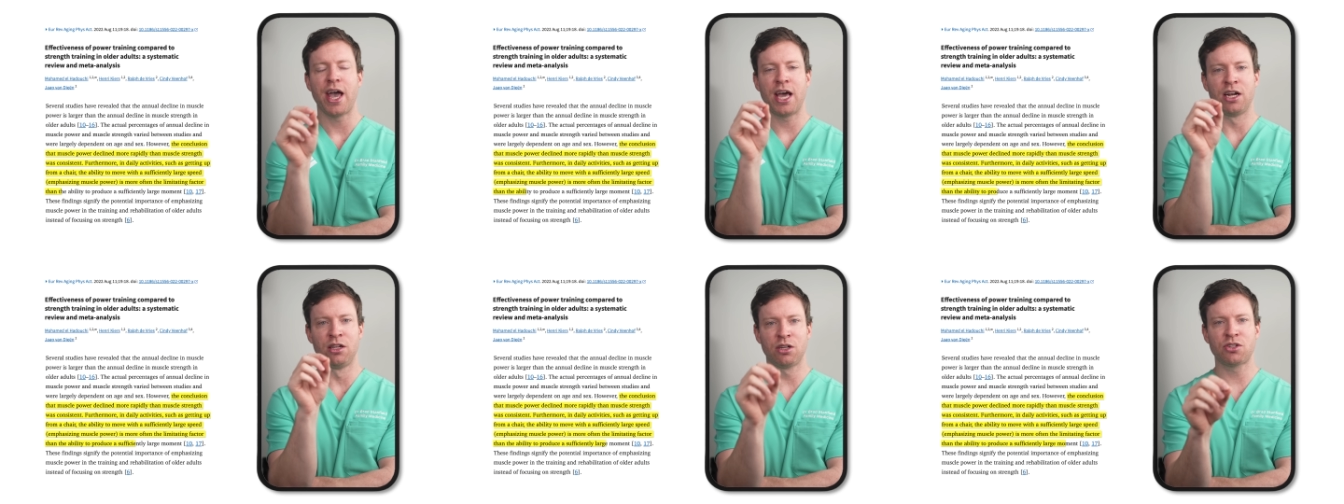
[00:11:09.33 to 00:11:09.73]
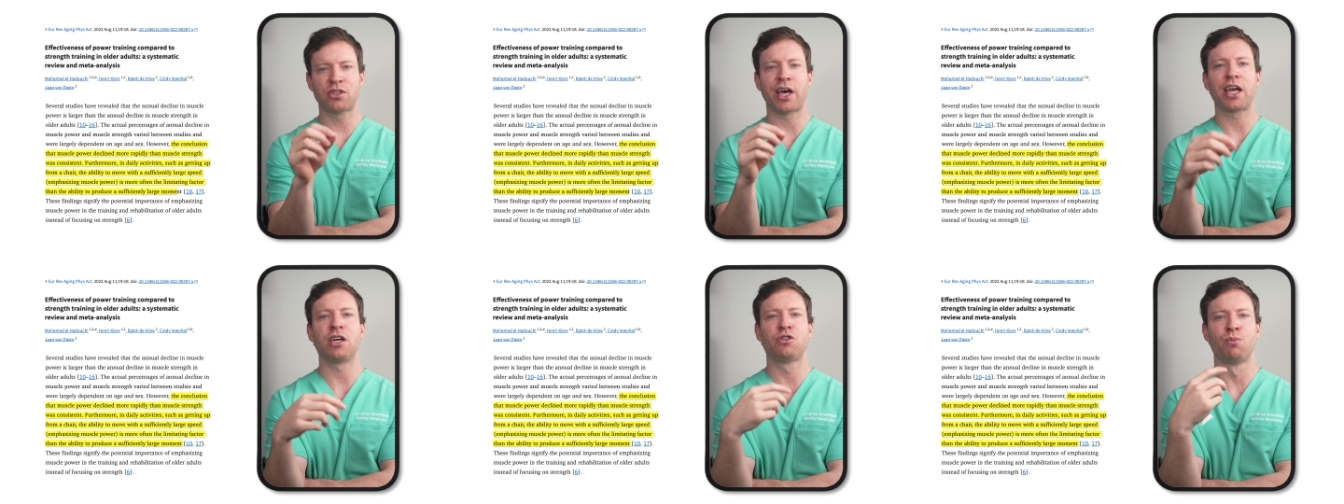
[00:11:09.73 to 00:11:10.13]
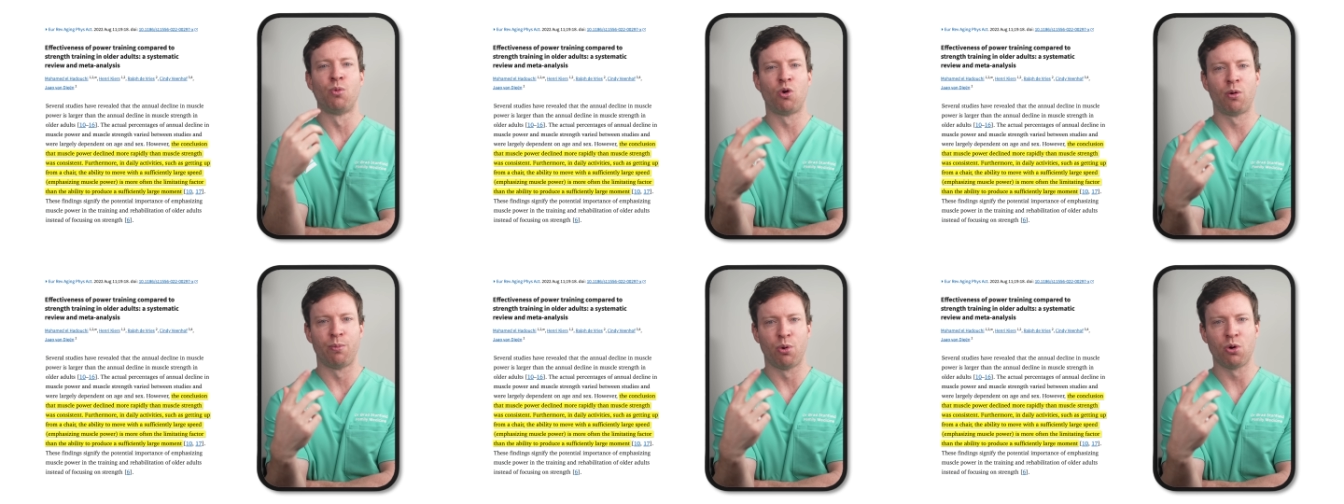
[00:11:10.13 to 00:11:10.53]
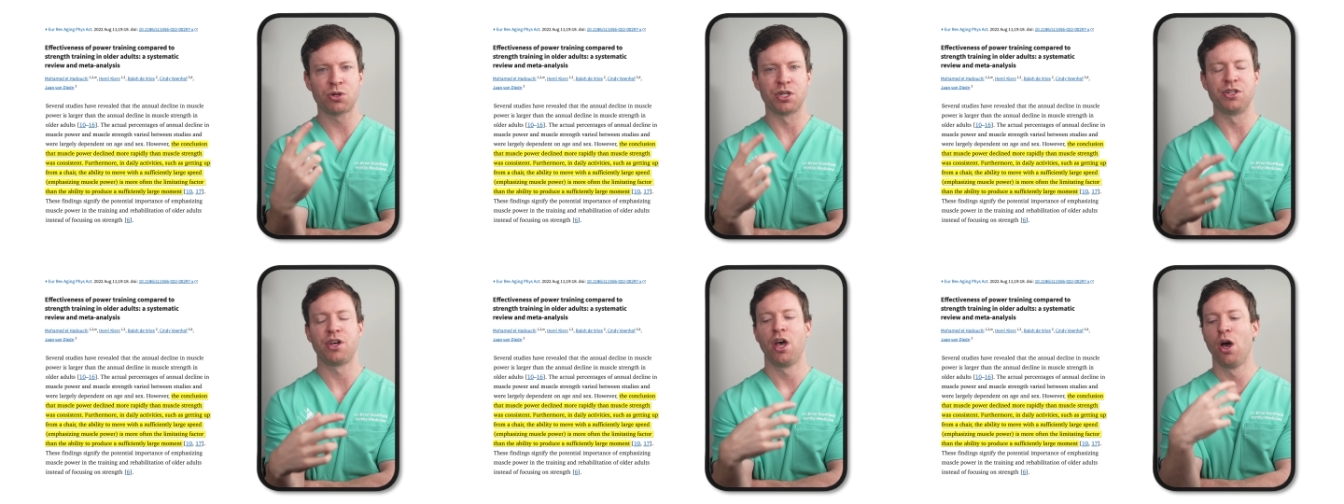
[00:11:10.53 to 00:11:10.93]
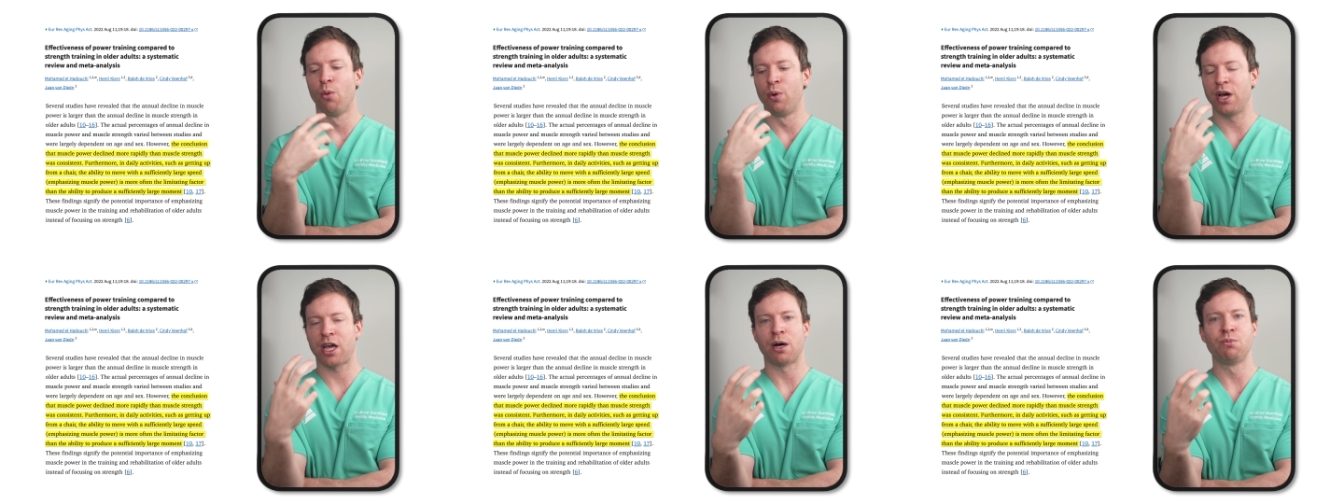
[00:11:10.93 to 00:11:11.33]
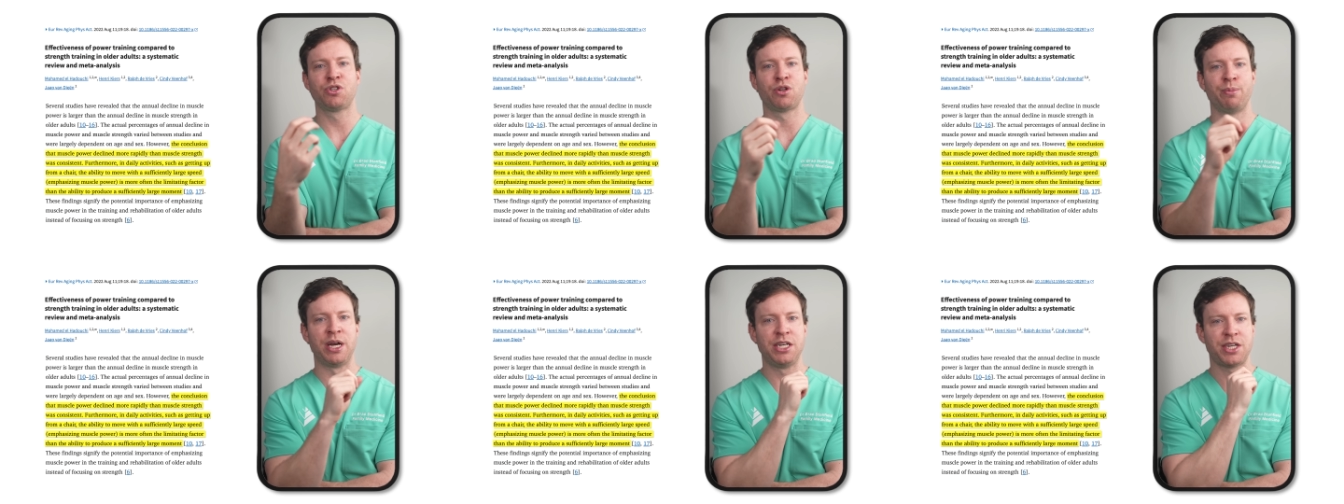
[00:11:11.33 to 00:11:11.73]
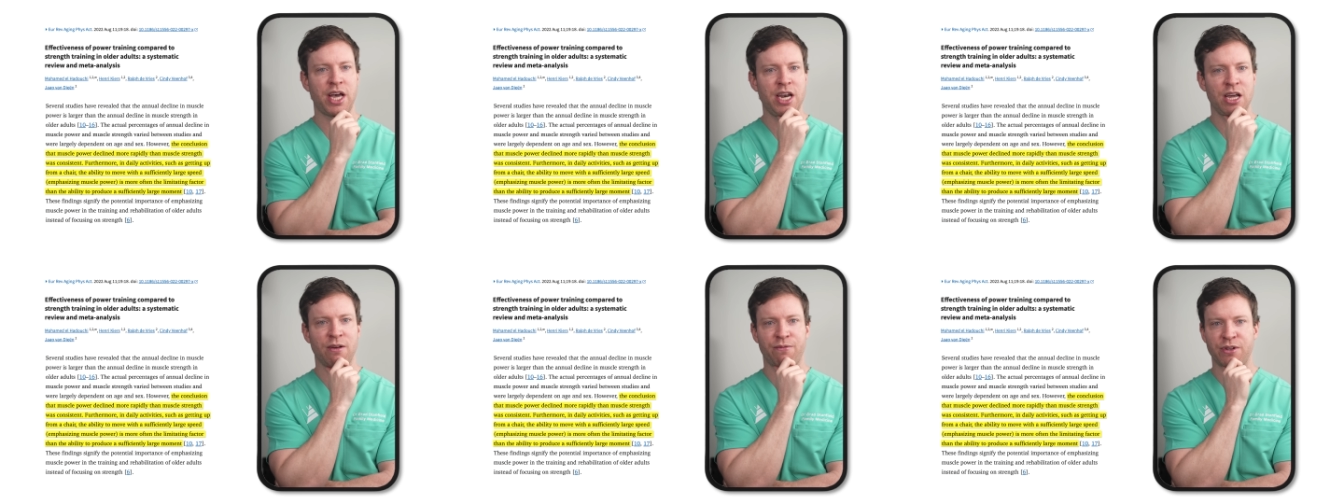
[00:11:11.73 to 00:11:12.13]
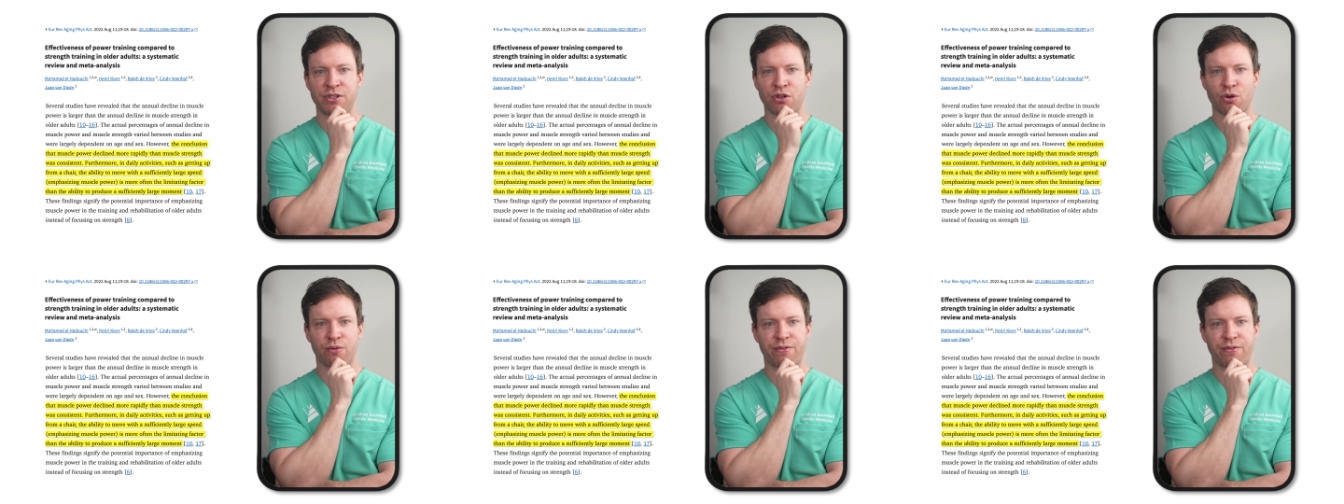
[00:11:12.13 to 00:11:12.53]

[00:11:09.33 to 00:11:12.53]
and it looks like it's more important when it comes to maintaining physical